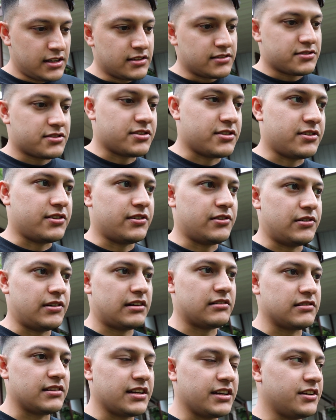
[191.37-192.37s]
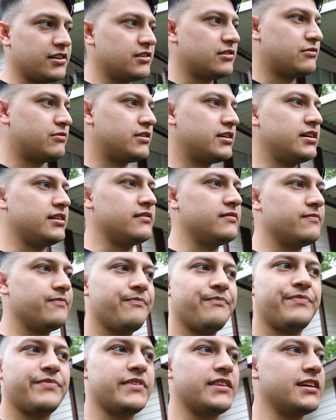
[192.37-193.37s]
So I was like, you know what,
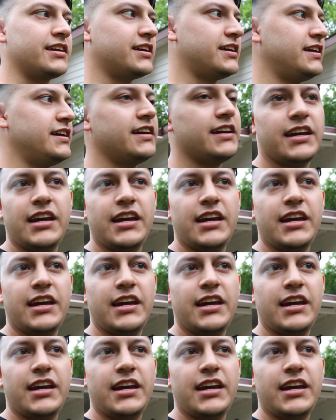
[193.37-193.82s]
the kit